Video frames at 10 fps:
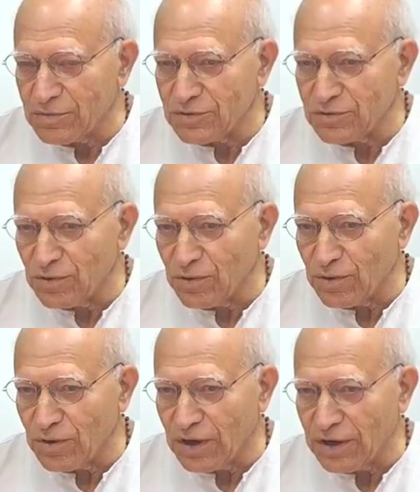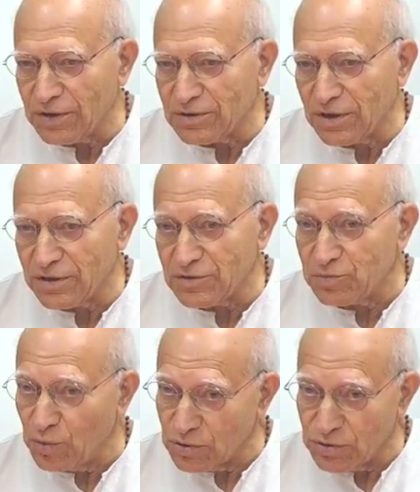so I
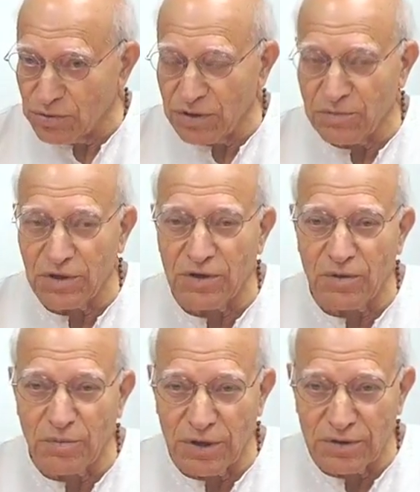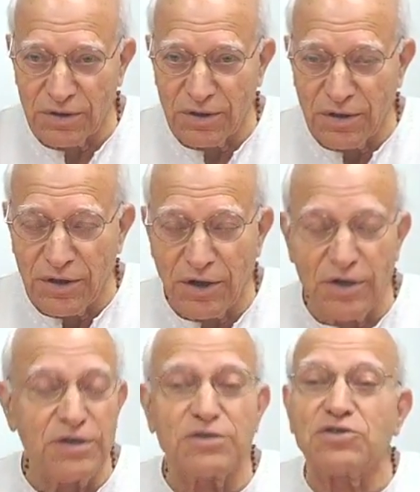spoke to him a little bit.
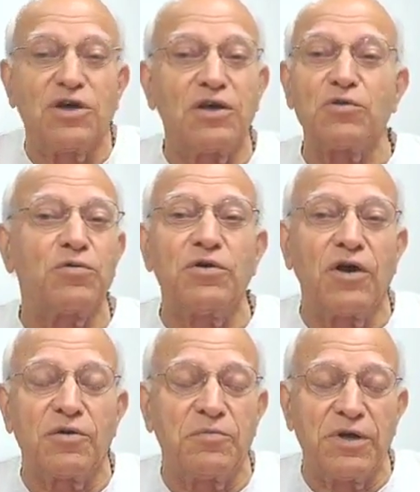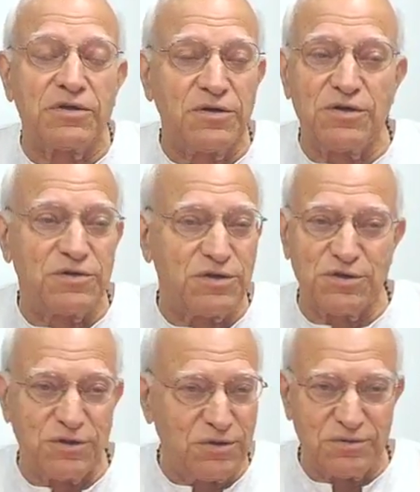And his son could not make the
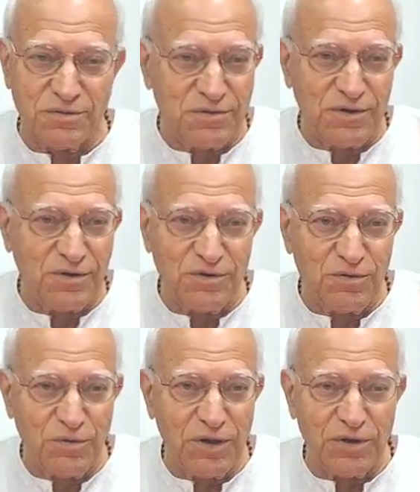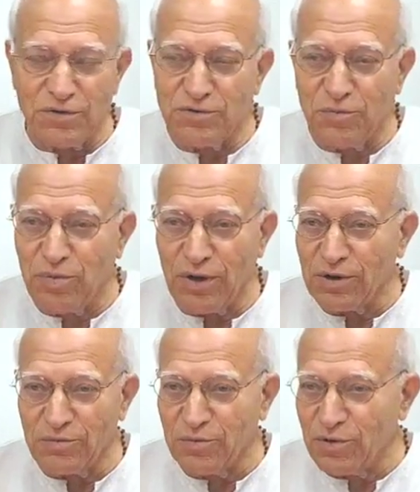decision to whether to
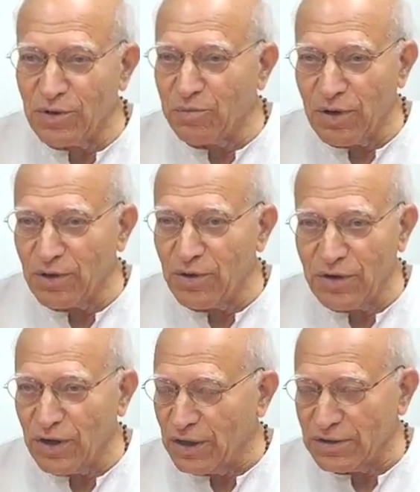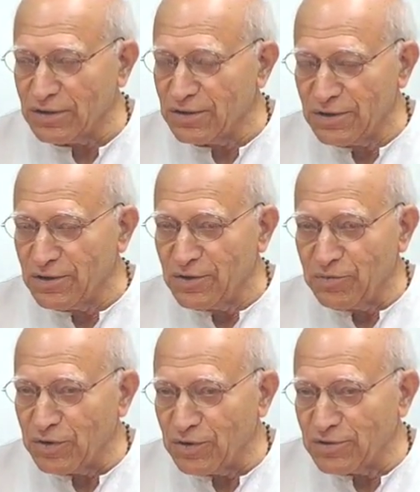pull the plug or not.
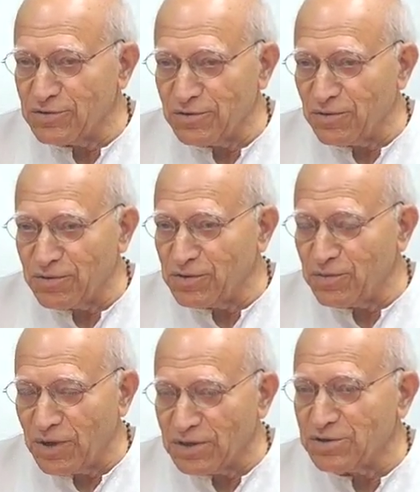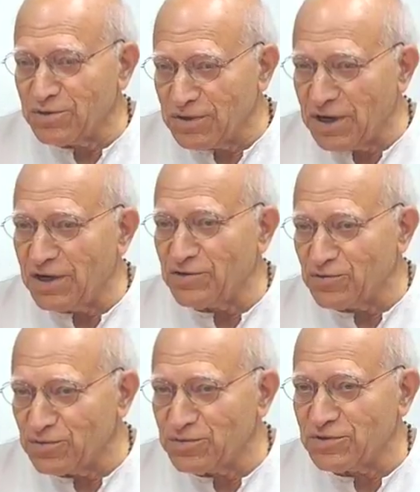Because, you want your dad
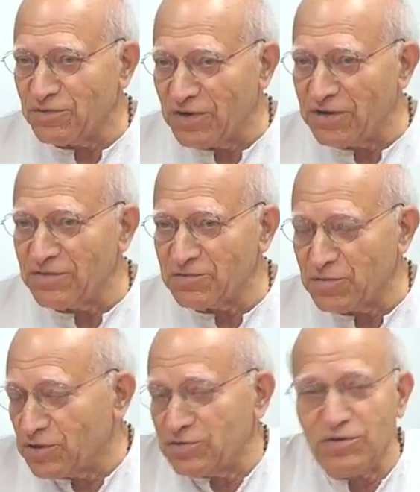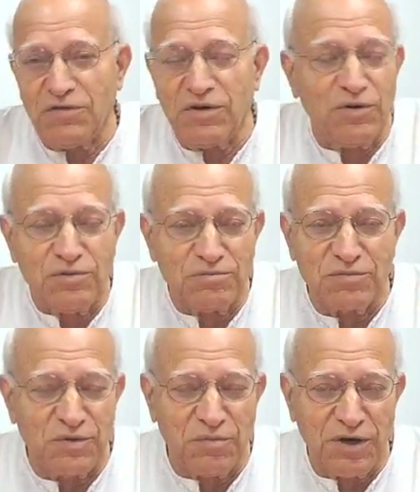to survive, because you never know,
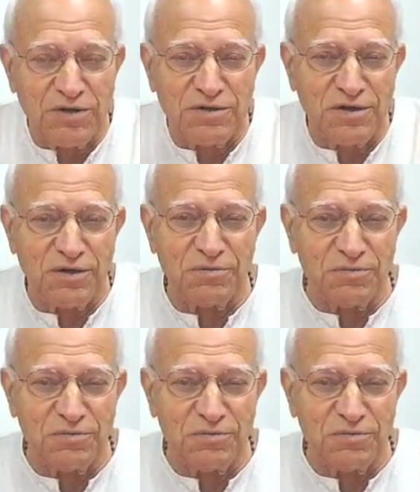he might.